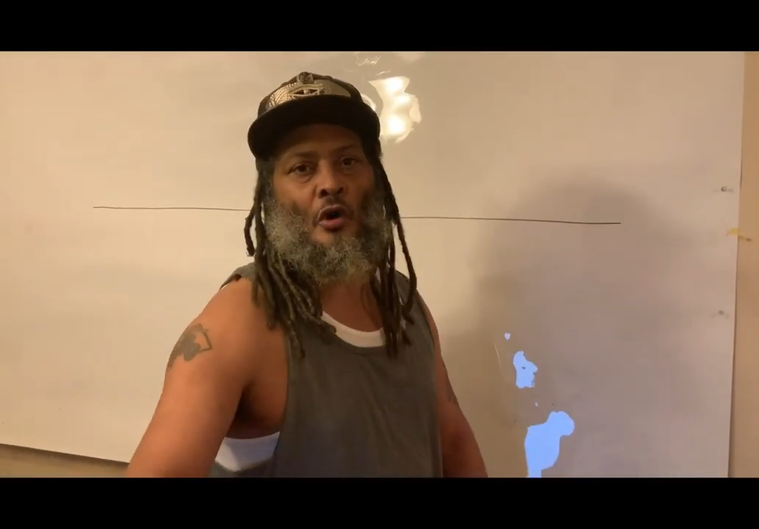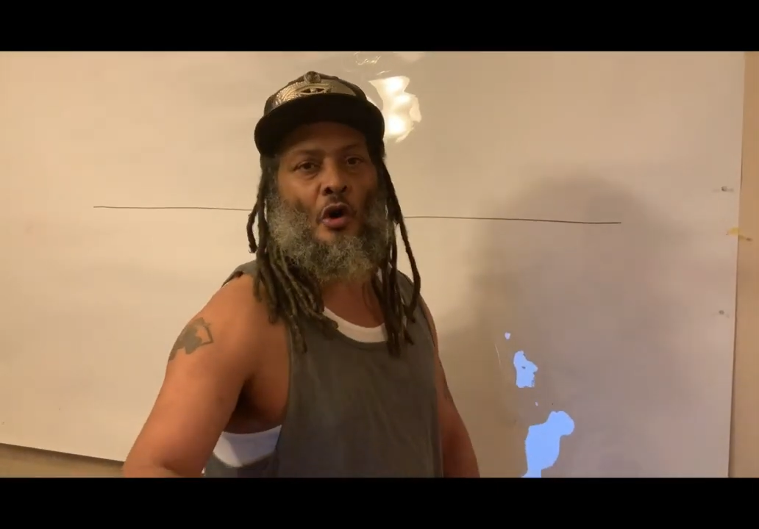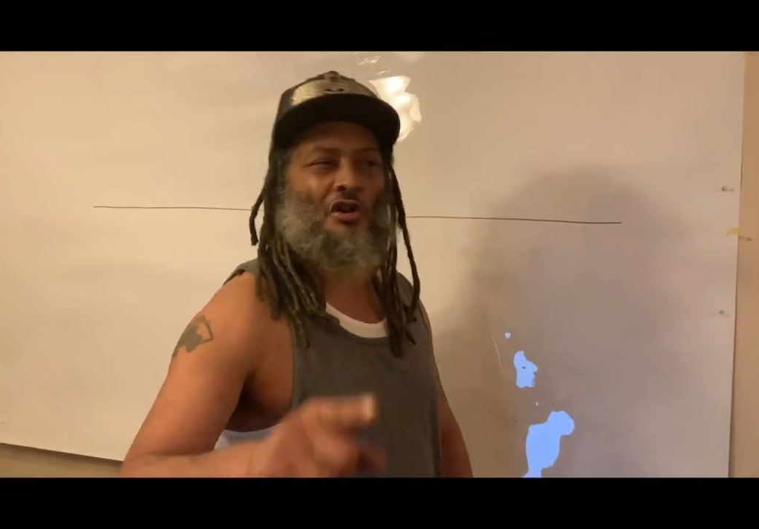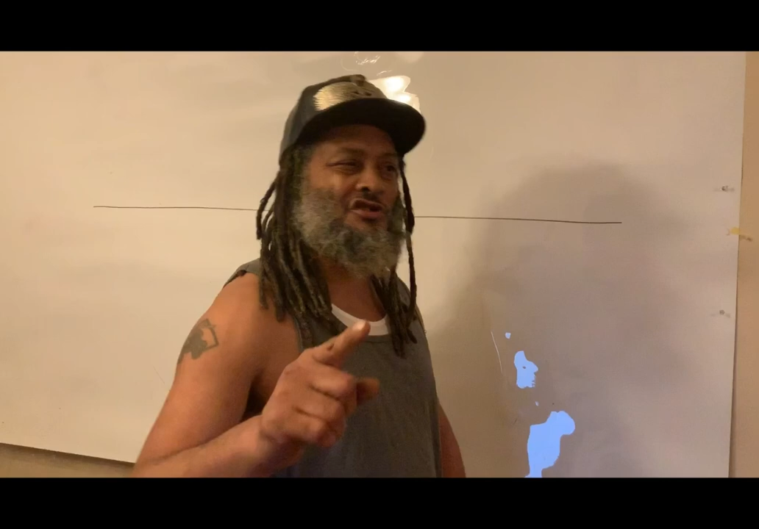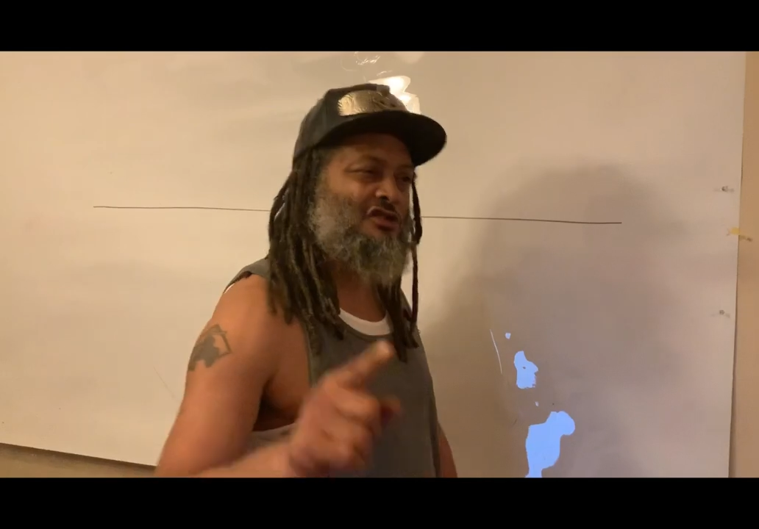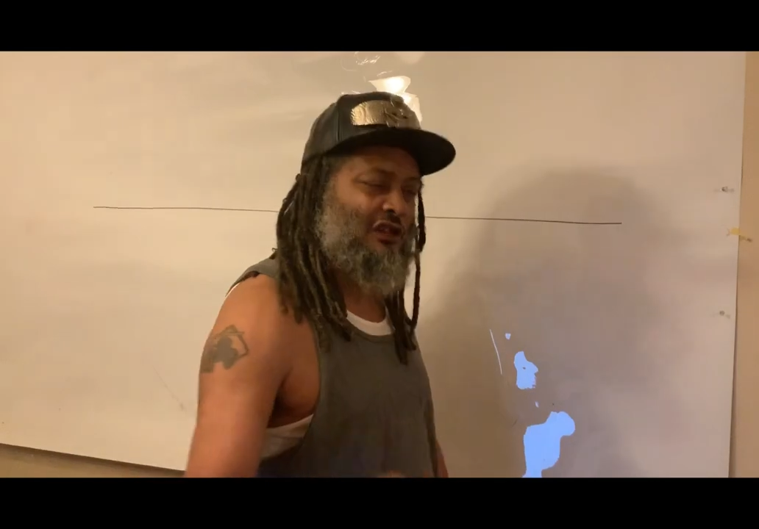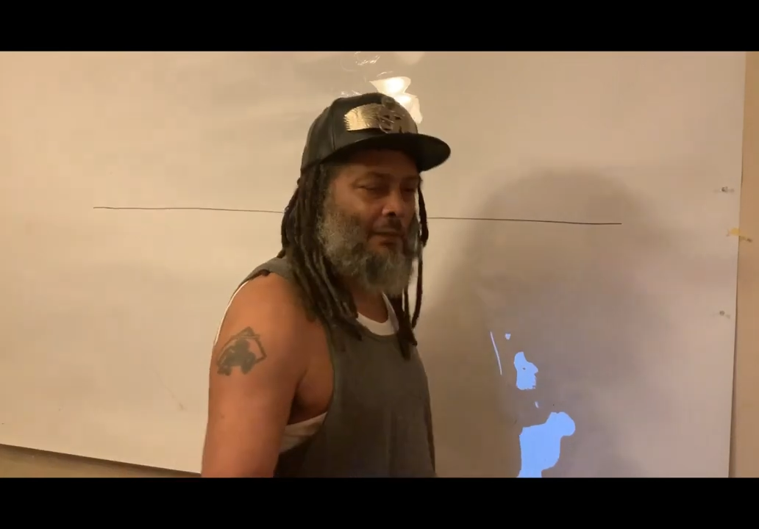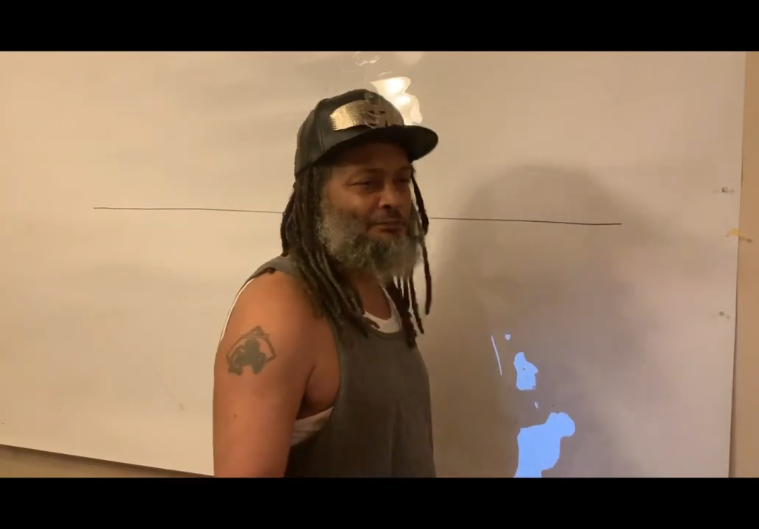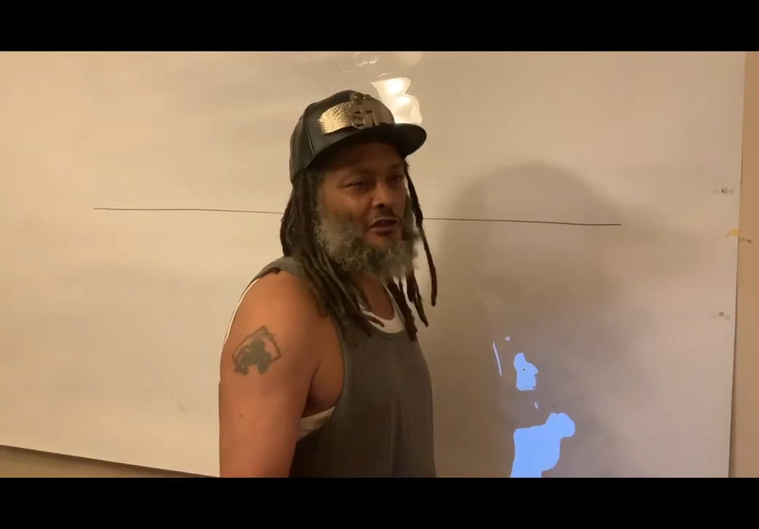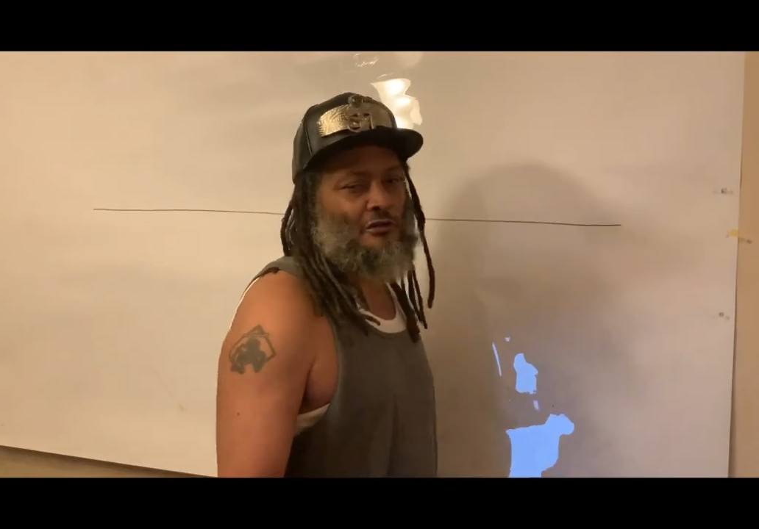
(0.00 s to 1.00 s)
or
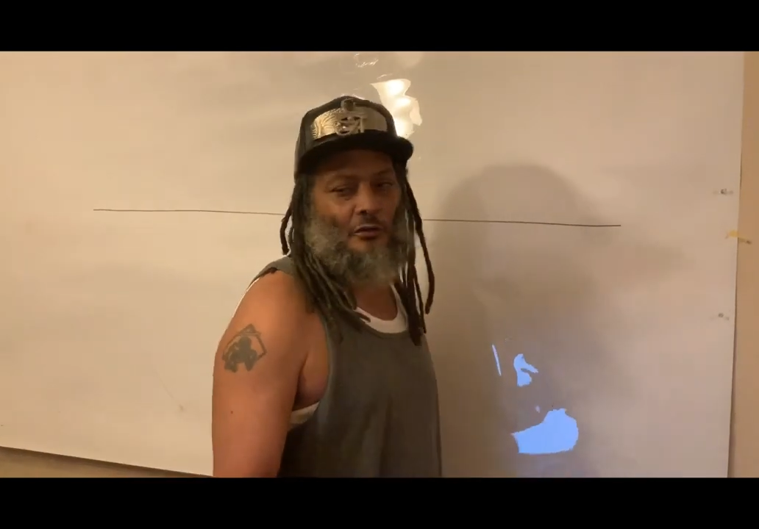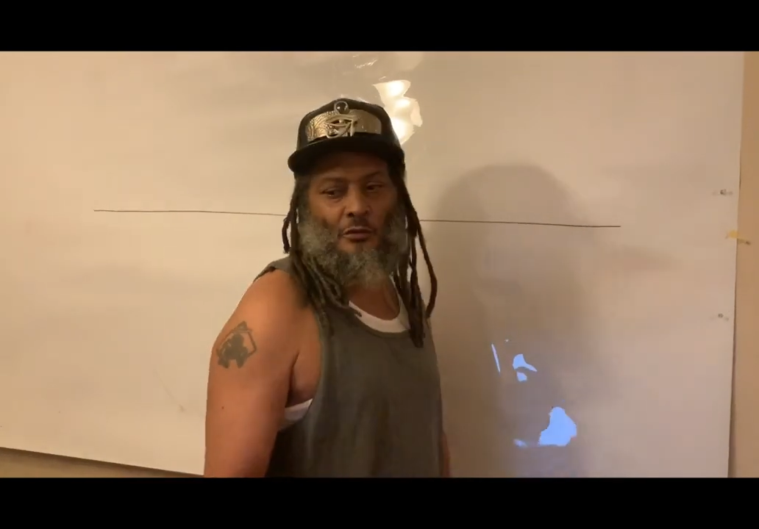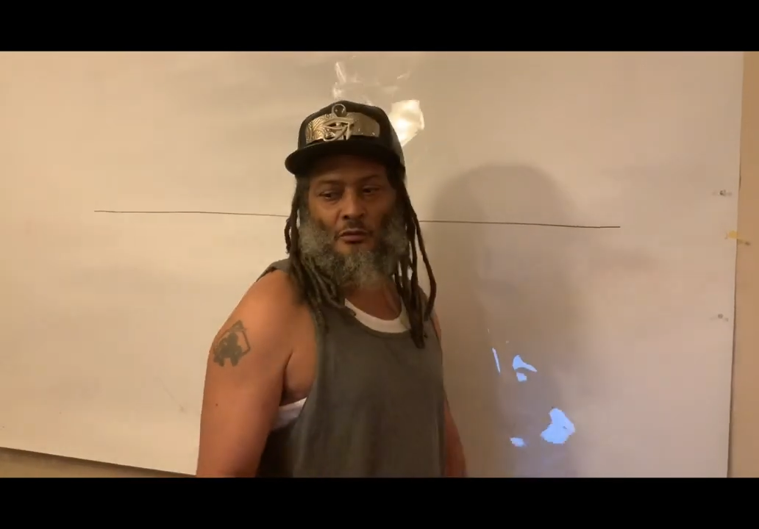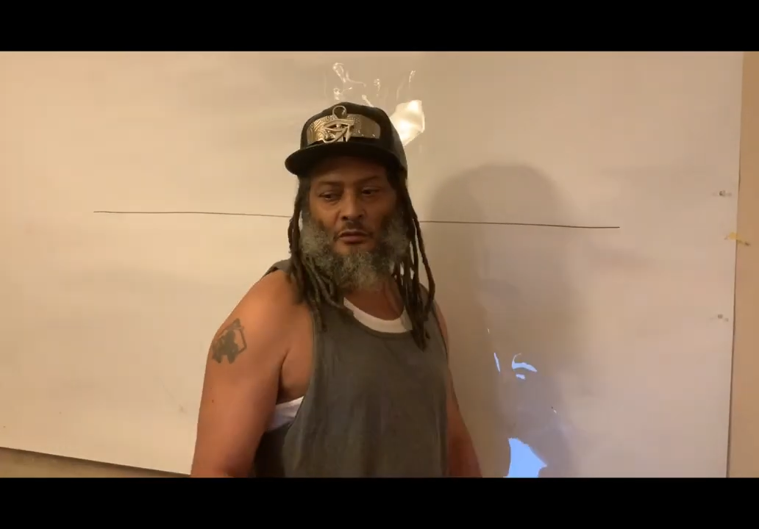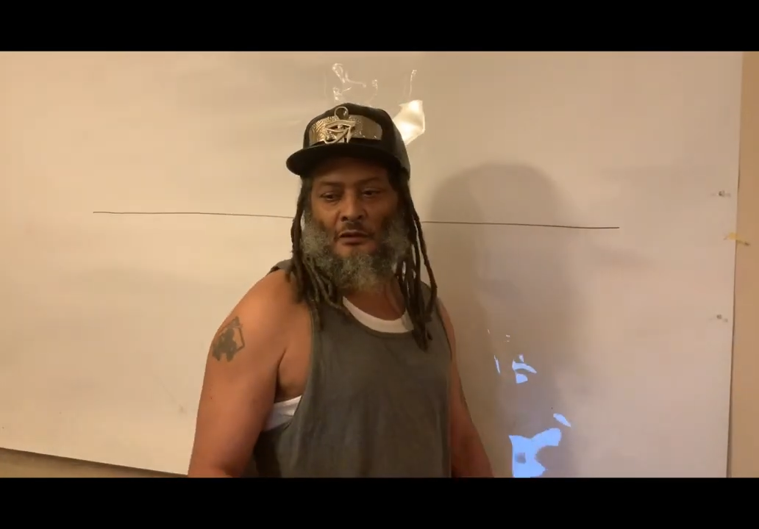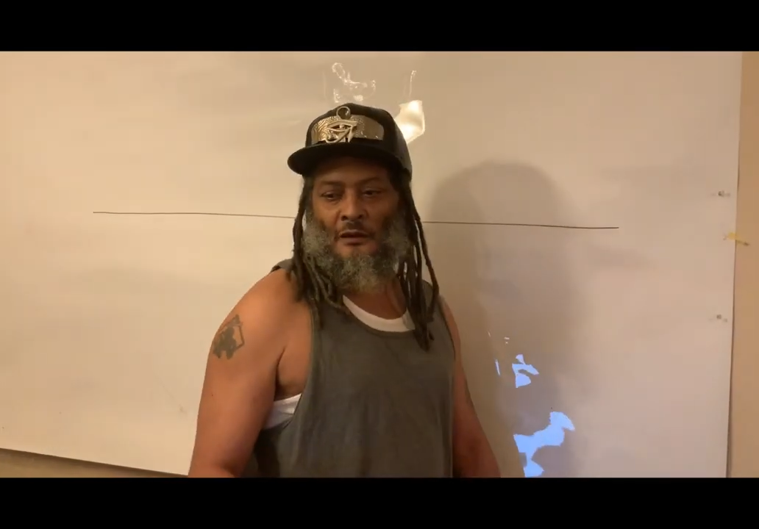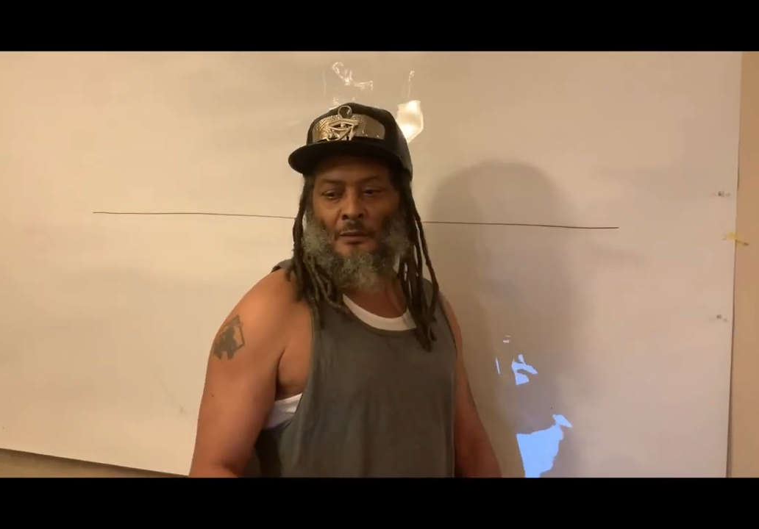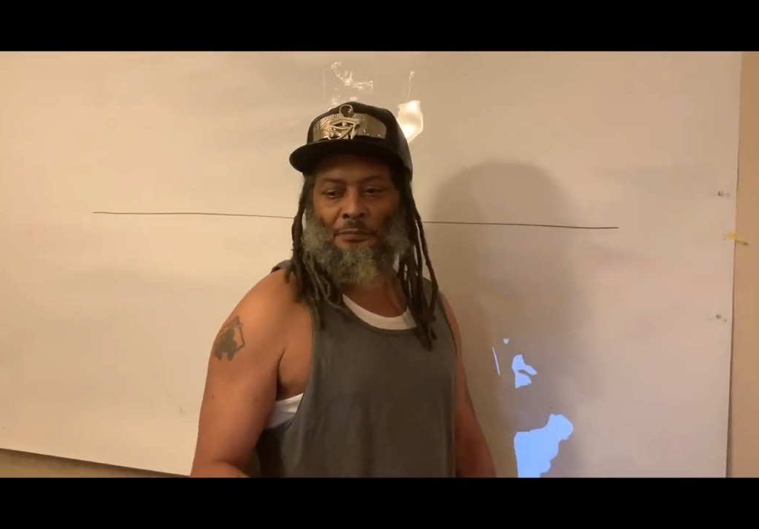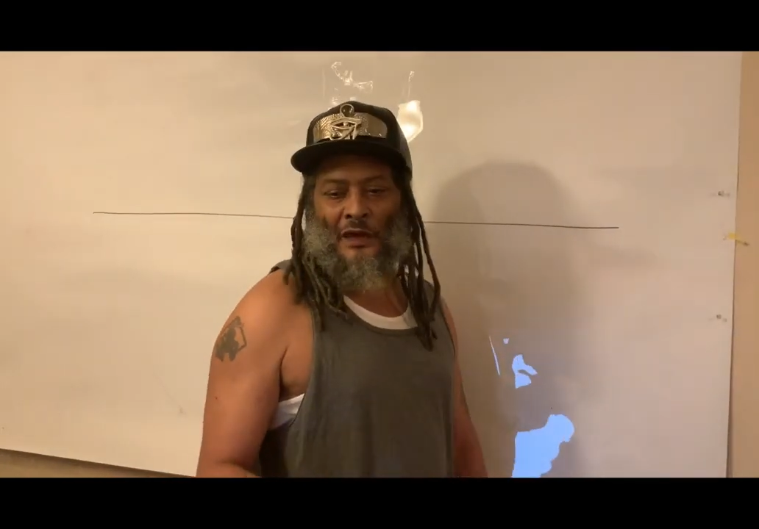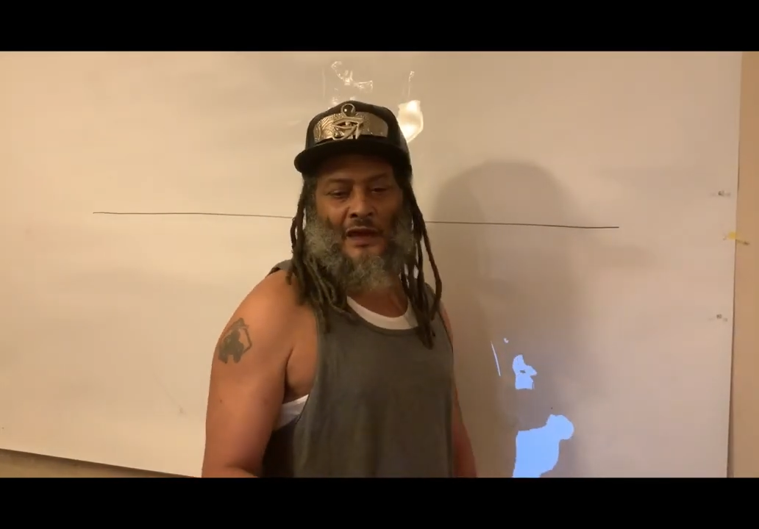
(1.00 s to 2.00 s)
skeptical
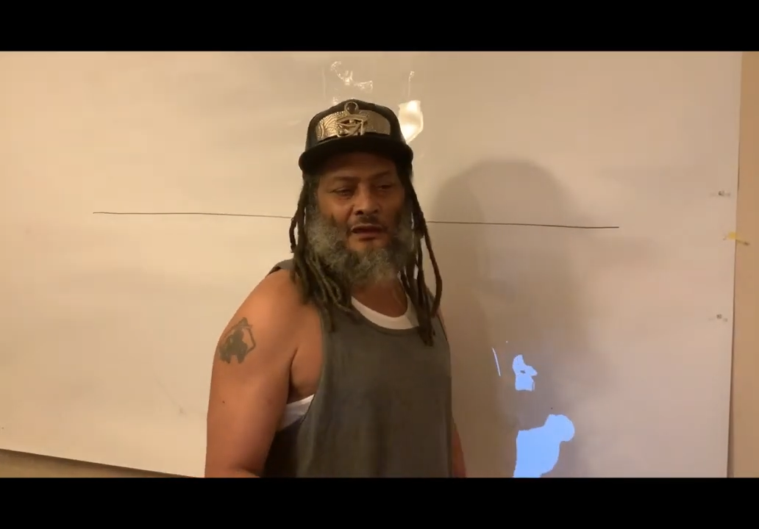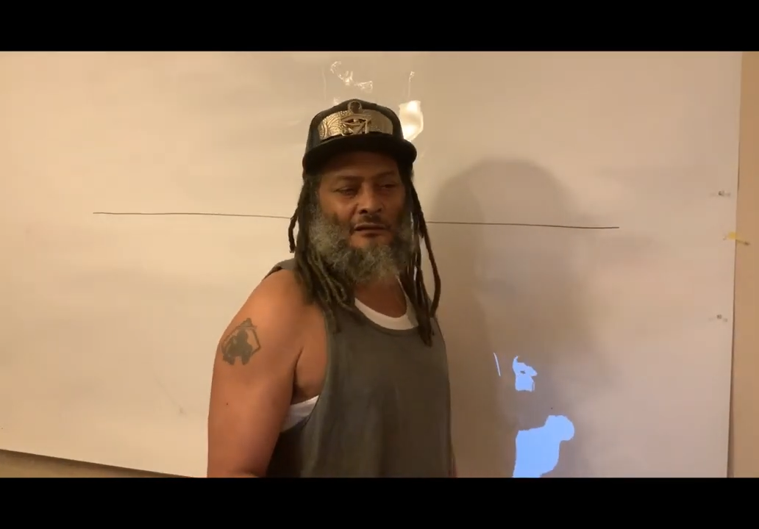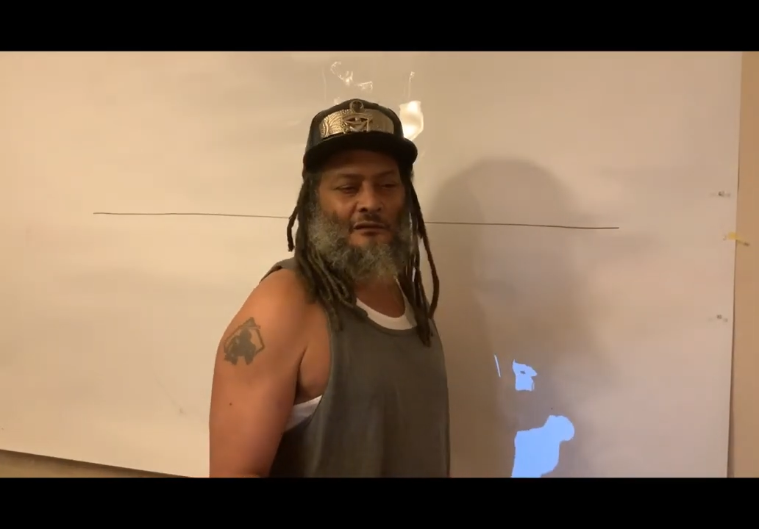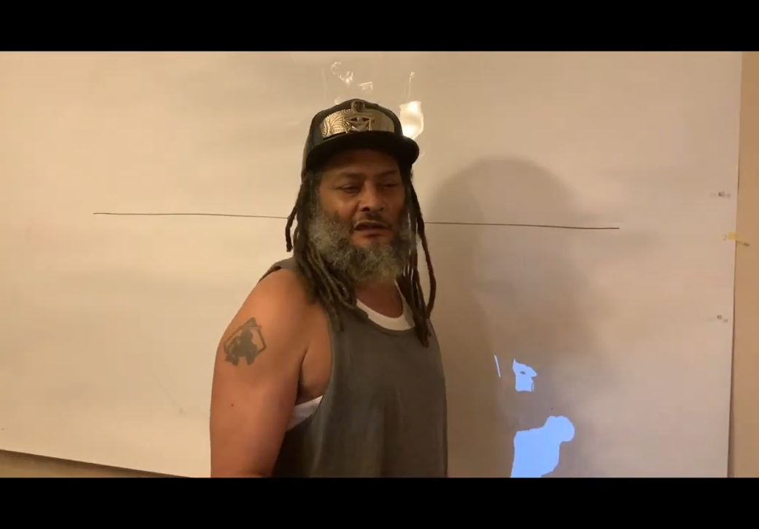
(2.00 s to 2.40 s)
that